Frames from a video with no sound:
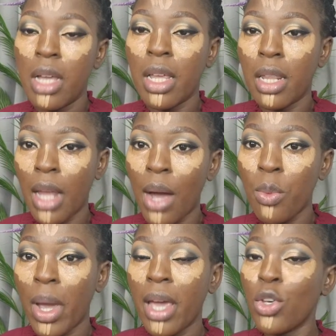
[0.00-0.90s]
Then that
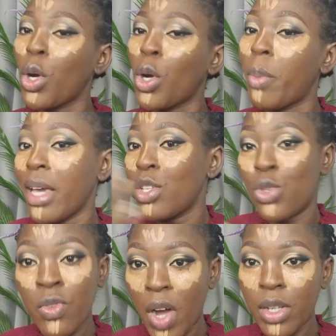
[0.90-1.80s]
way you're not buying
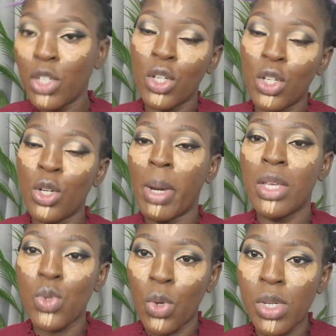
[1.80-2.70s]
two foundation, you're not
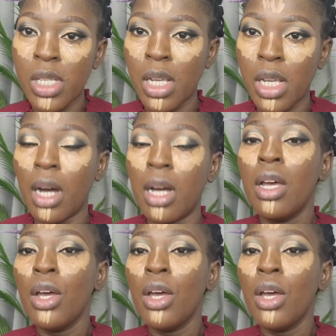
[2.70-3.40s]
buying two concealer,